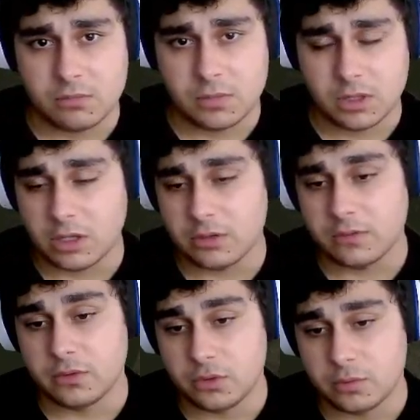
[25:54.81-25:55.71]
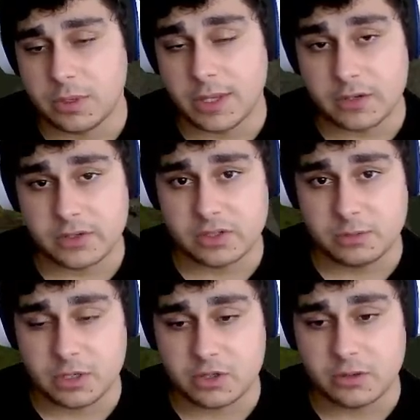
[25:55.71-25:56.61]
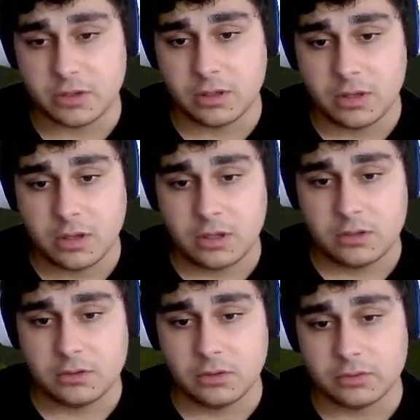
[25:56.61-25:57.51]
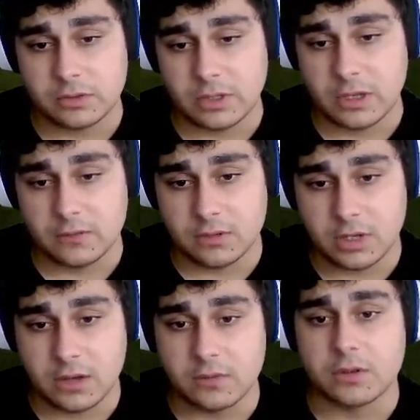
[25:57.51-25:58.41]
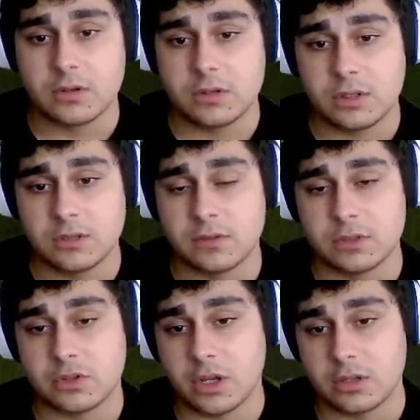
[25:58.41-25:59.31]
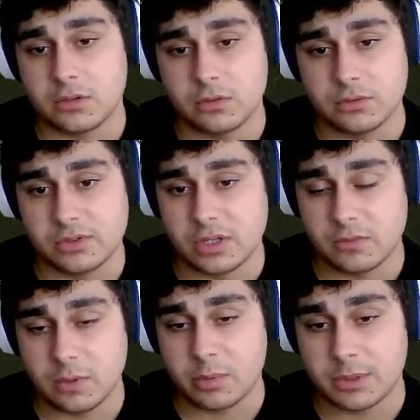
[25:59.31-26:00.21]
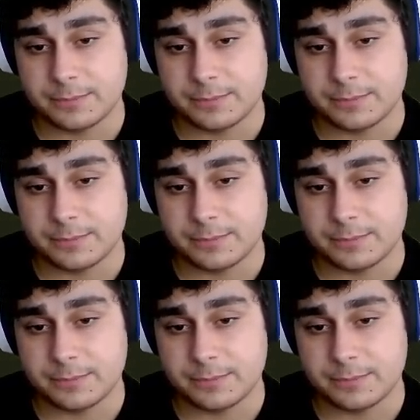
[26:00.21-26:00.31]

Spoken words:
A lot of new players especially don't ever even try to use that weapon.